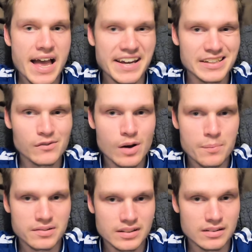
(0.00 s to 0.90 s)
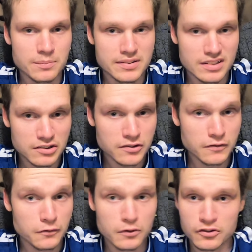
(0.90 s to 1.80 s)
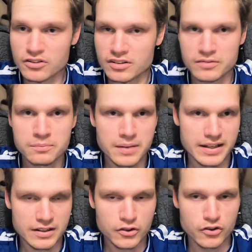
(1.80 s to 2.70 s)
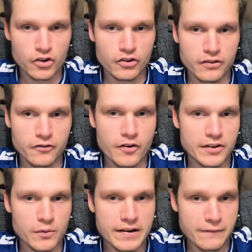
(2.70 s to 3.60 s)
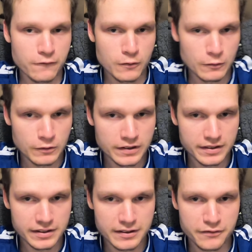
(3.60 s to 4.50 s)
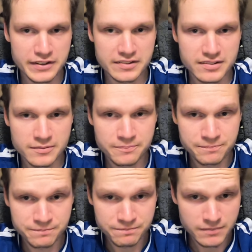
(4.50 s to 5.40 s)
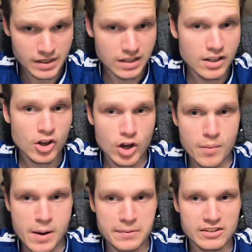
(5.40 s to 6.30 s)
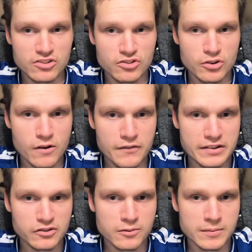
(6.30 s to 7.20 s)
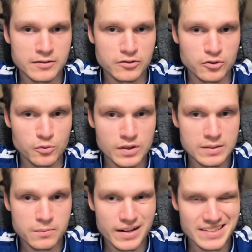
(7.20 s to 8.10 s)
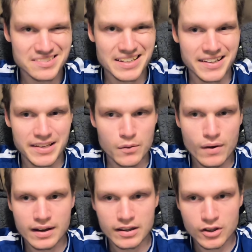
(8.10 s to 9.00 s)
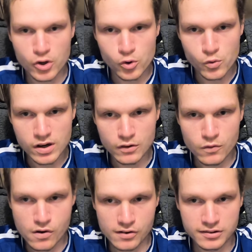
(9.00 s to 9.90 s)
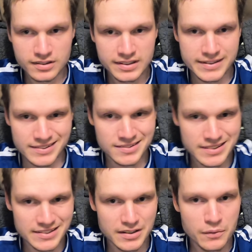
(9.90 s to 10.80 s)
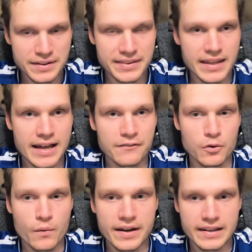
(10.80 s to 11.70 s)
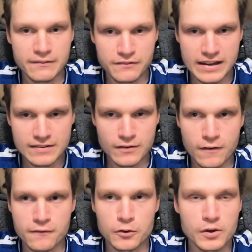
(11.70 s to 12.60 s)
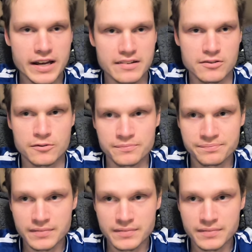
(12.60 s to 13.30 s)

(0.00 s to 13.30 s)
eighty-one percent possession for Tottenham, but could not find a way through the defence. Got my prediction of a Tottenham to win by exactly one goal wrong. Instead, it went the other way in favour of Newcastle.